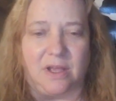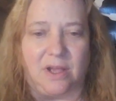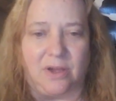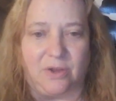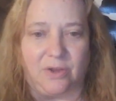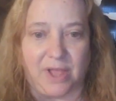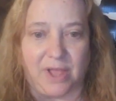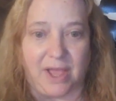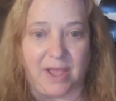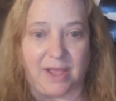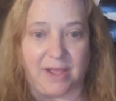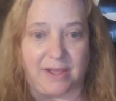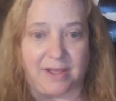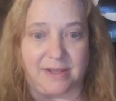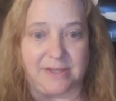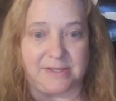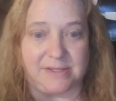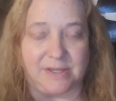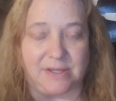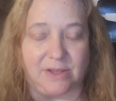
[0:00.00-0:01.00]

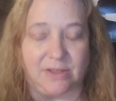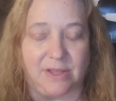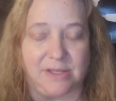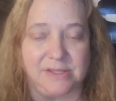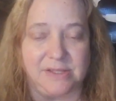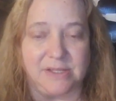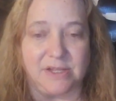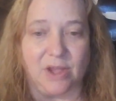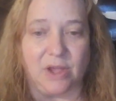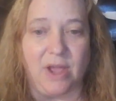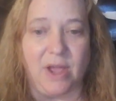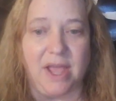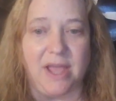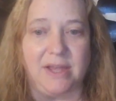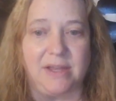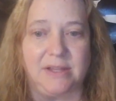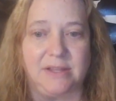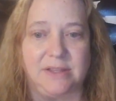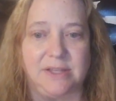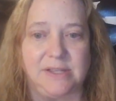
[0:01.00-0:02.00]
Okay, so let's go
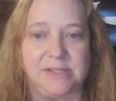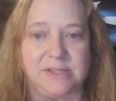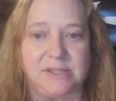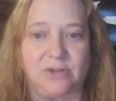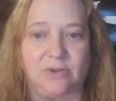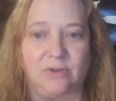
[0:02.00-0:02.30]
ahead and let's